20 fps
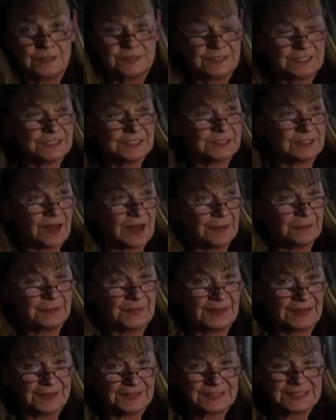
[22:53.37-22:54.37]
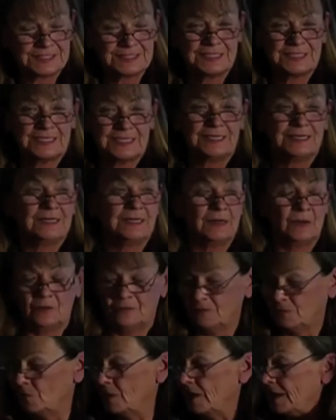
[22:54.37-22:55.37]
to stop this?
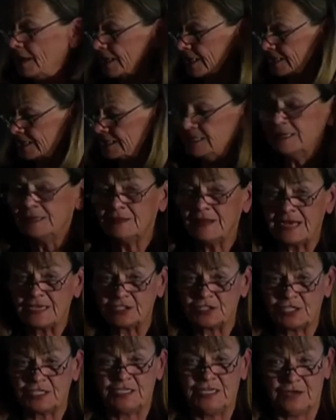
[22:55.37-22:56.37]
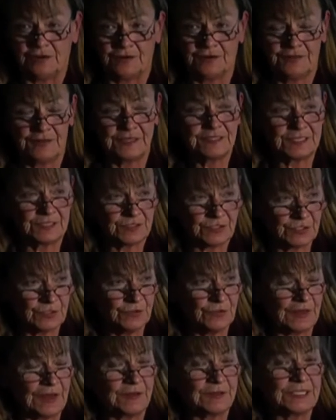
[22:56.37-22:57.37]
It's an election year. This is
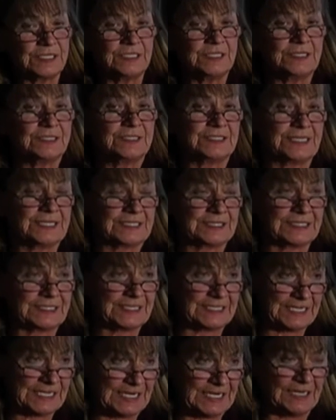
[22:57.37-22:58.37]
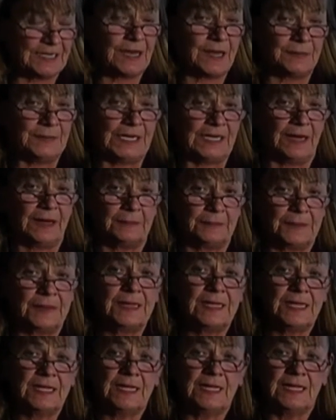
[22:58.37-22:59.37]
2016 coming up.
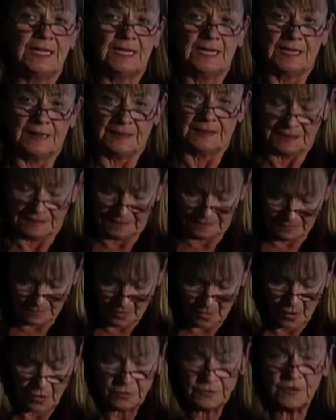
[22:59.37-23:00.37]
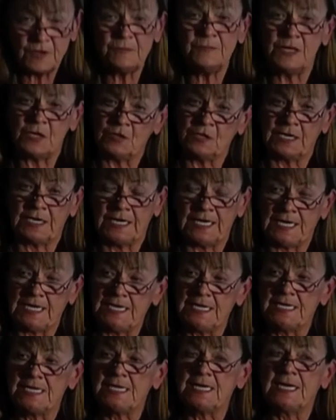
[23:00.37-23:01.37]
The mold
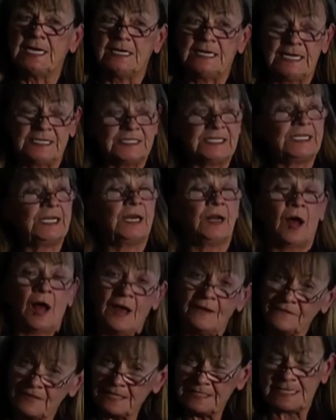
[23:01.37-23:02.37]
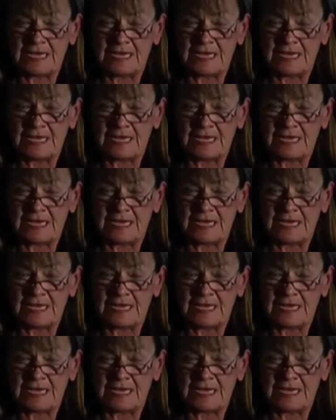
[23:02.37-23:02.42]
community needs to get off its